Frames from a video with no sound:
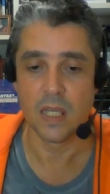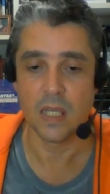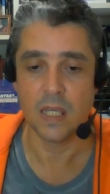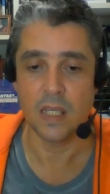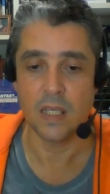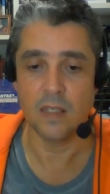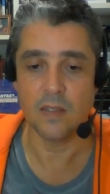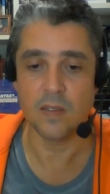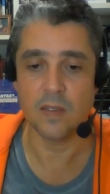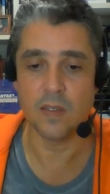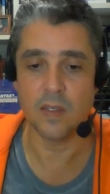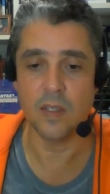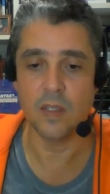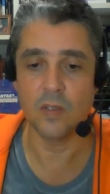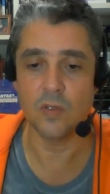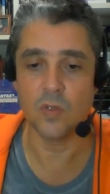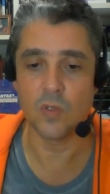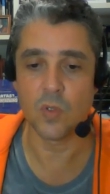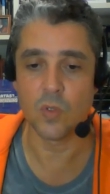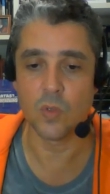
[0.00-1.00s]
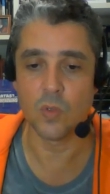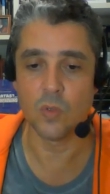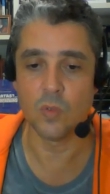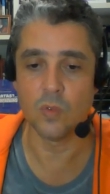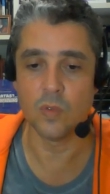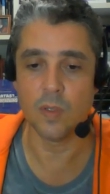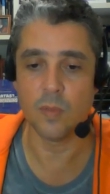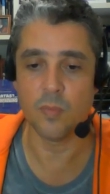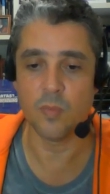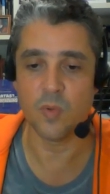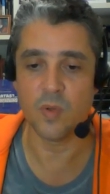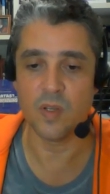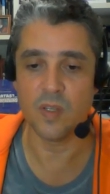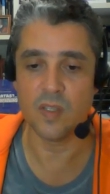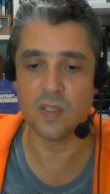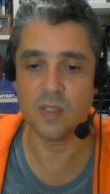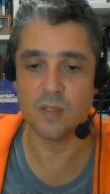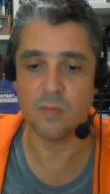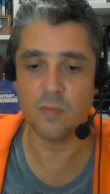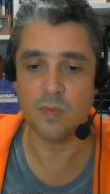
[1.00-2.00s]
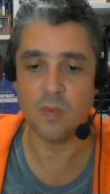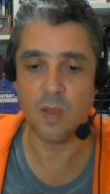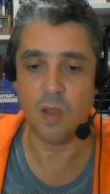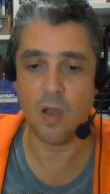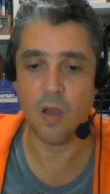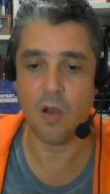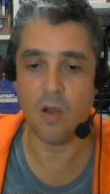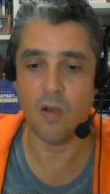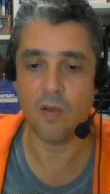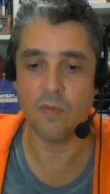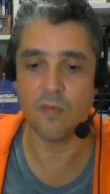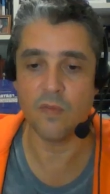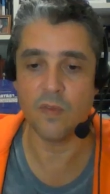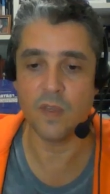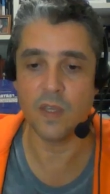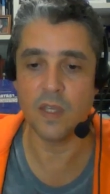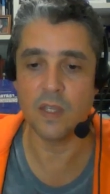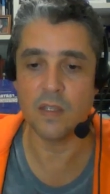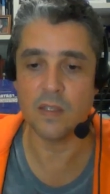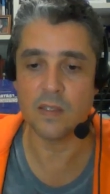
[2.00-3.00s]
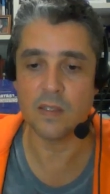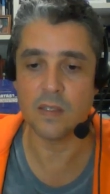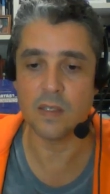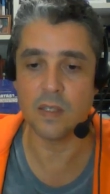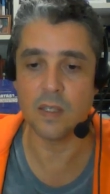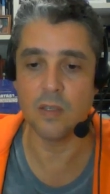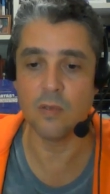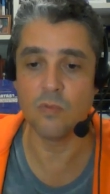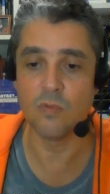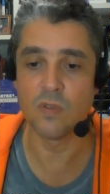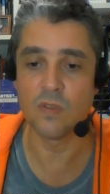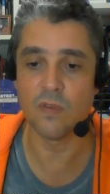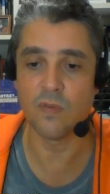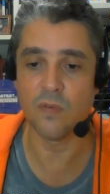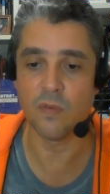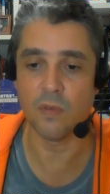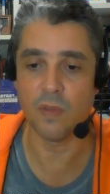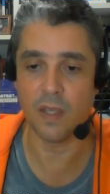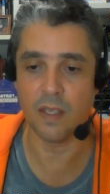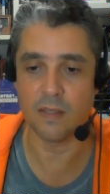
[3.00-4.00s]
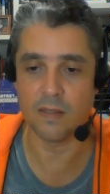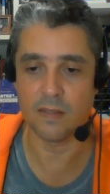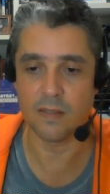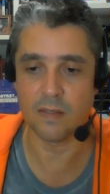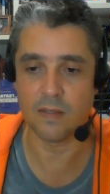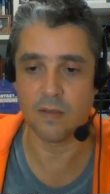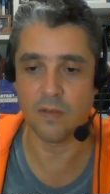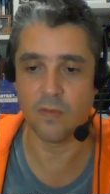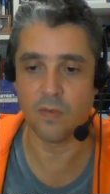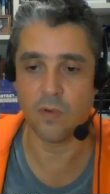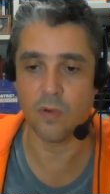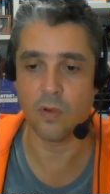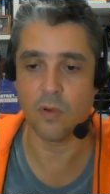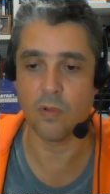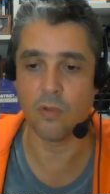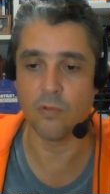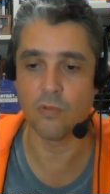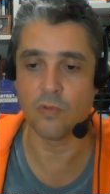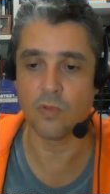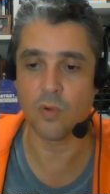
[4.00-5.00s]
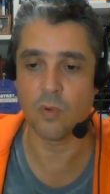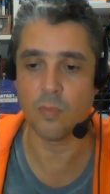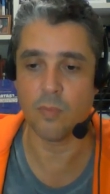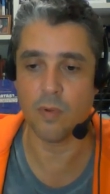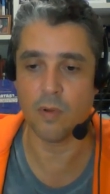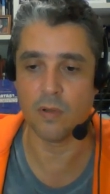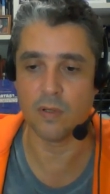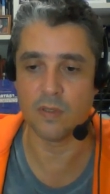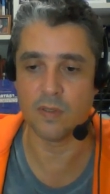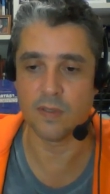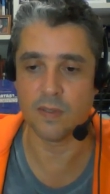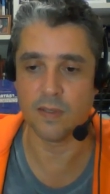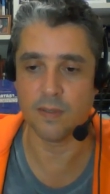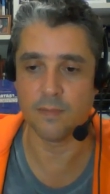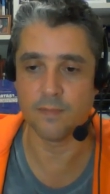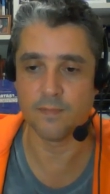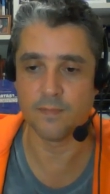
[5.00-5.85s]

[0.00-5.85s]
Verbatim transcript: is seen through the prism of its usefulness for cultural policy.